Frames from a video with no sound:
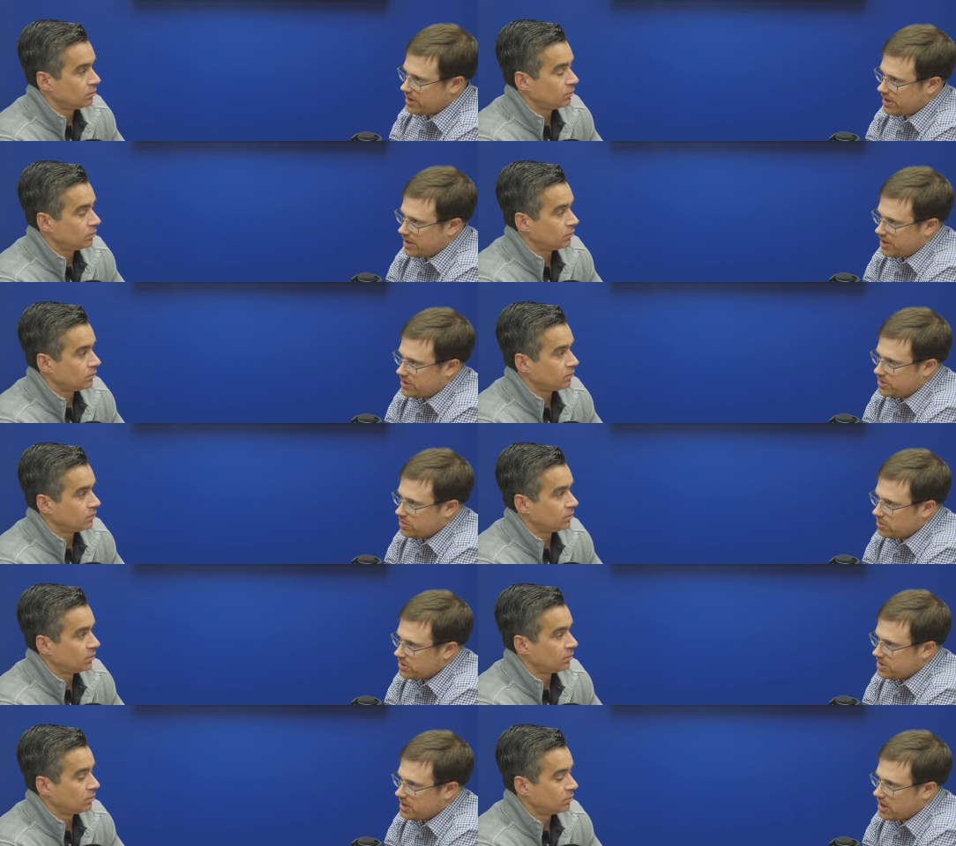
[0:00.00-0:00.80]
Speaker 1: uh,
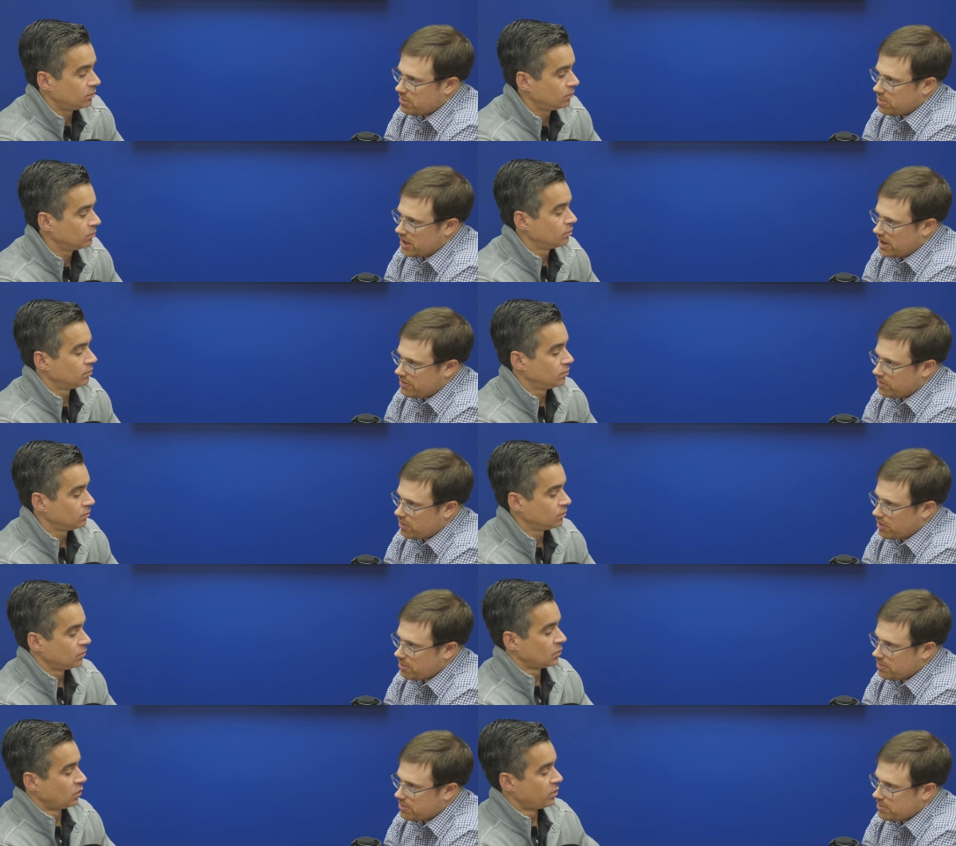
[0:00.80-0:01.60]
dual xeon
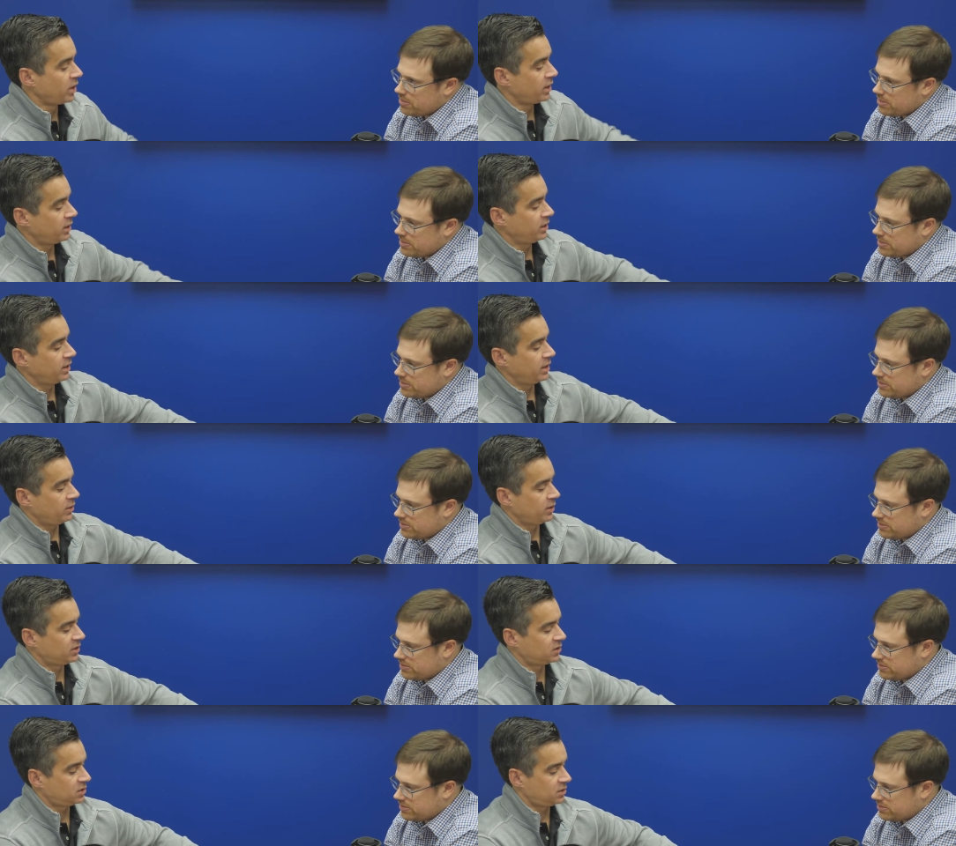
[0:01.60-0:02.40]
platform
Speaker 2: right yeah
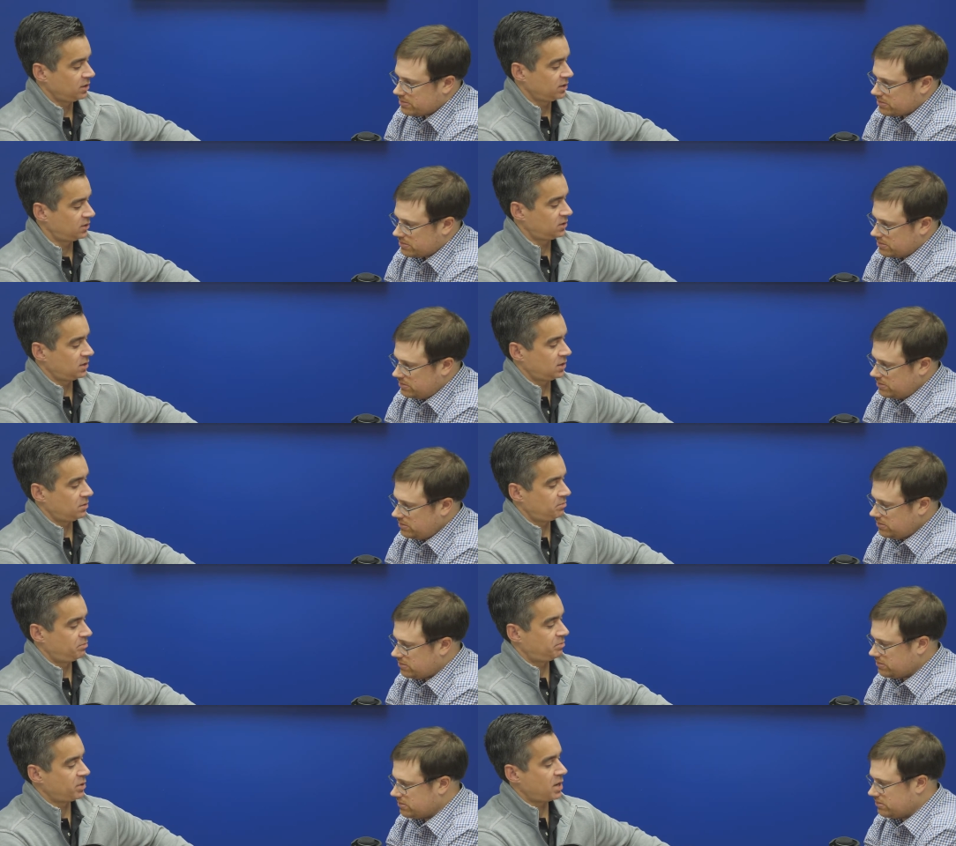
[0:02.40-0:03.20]
let's let's
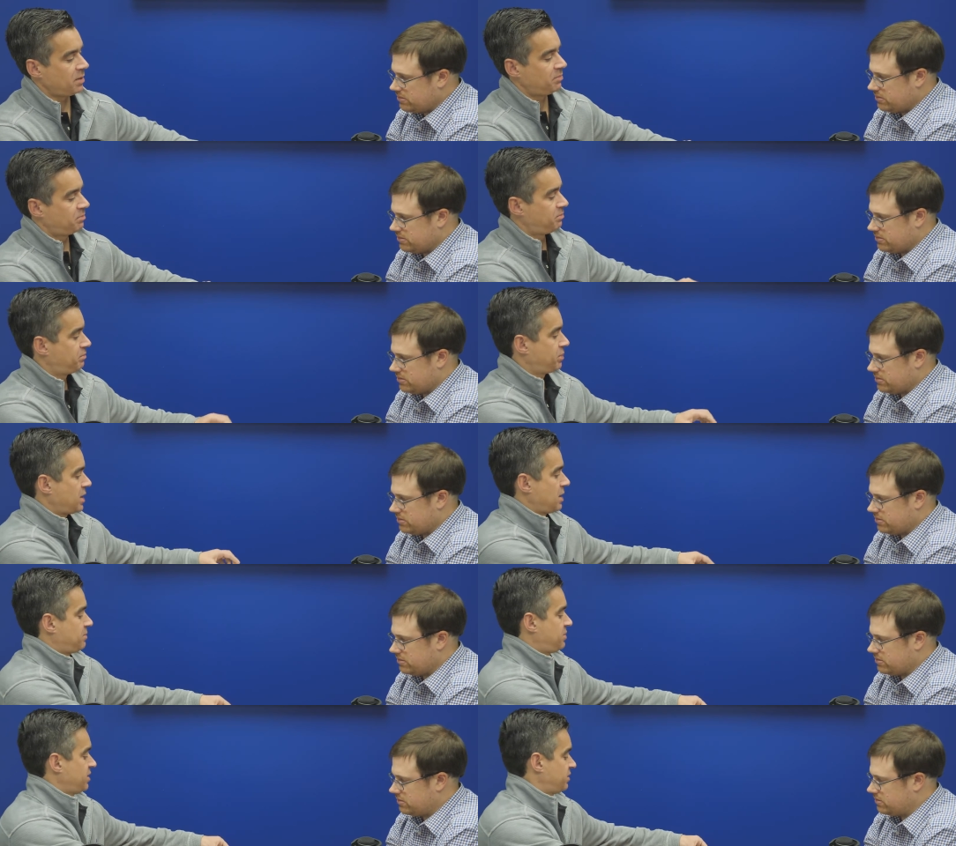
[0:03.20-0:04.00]
uh,
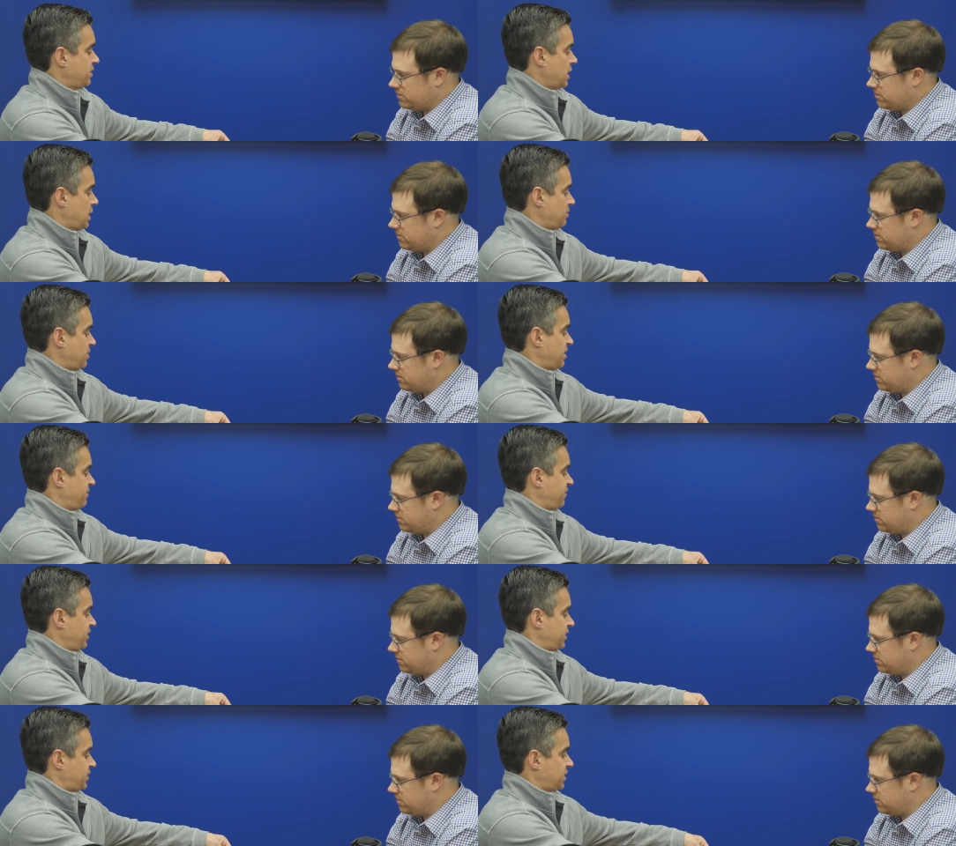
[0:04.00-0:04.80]
pop the top off
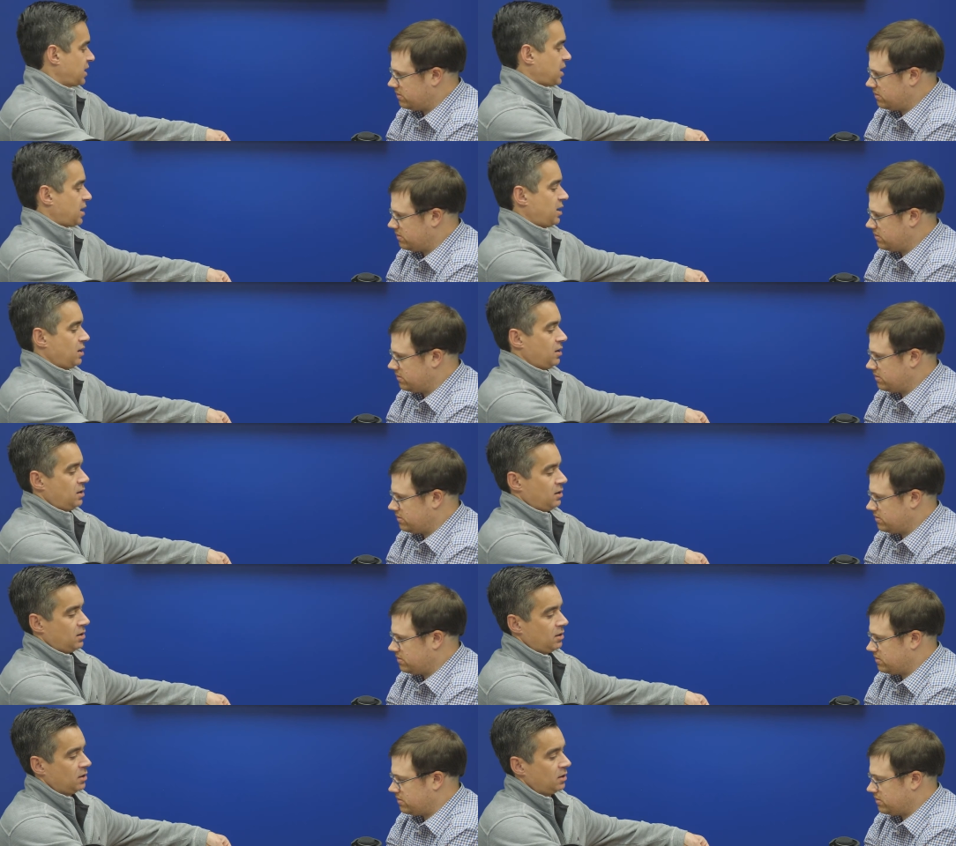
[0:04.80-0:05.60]
of this guy
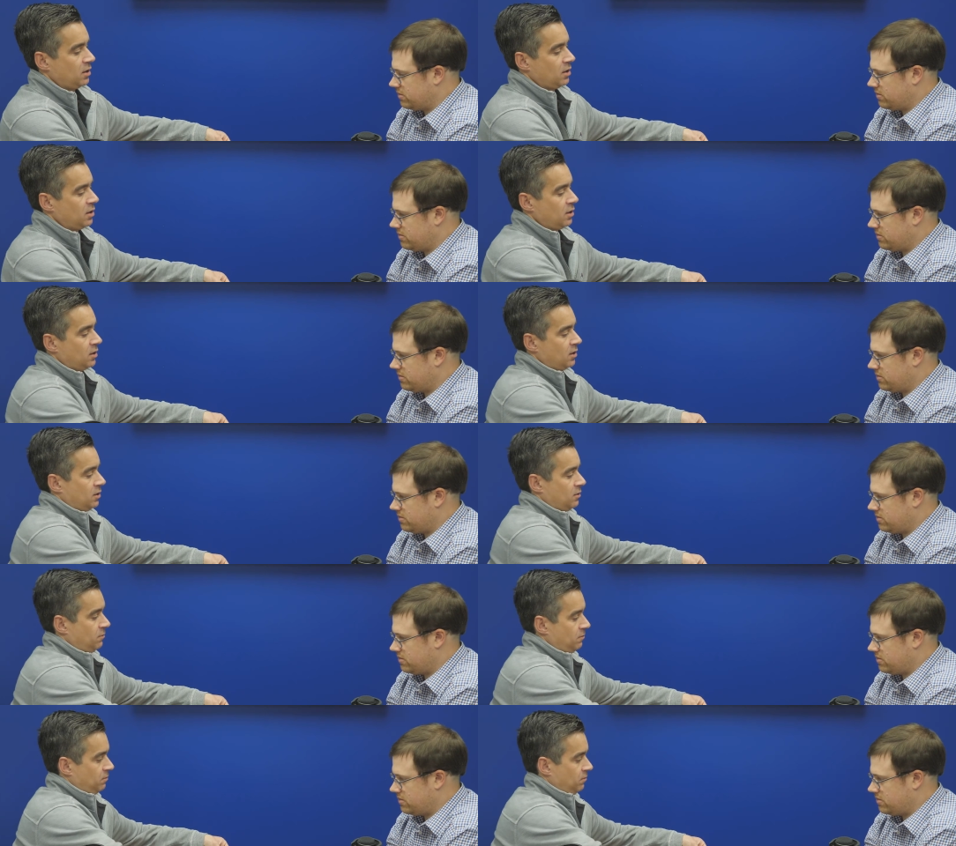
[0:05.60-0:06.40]

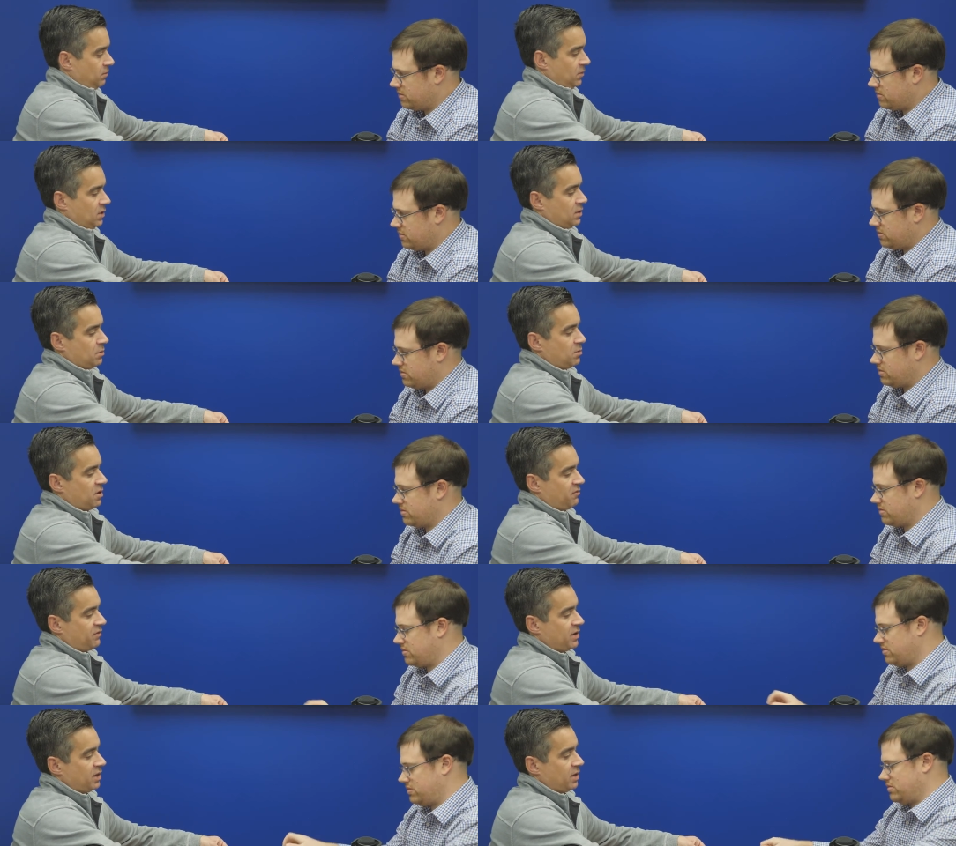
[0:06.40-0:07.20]
Come on,
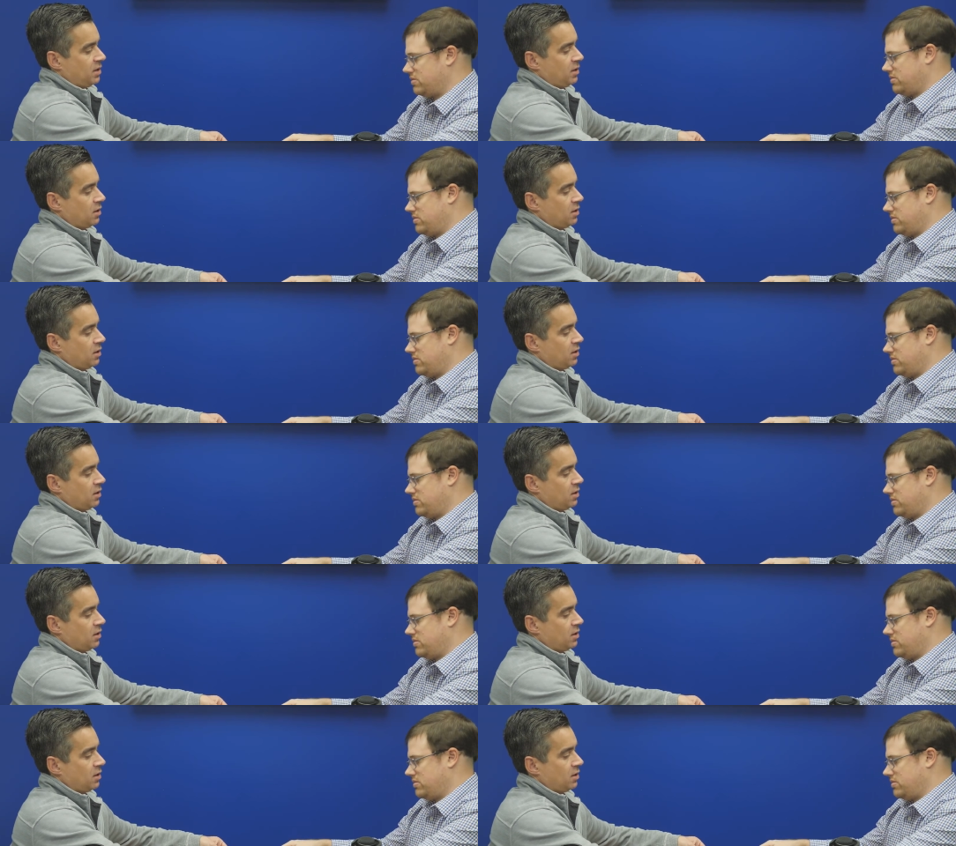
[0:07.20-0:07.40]
fella.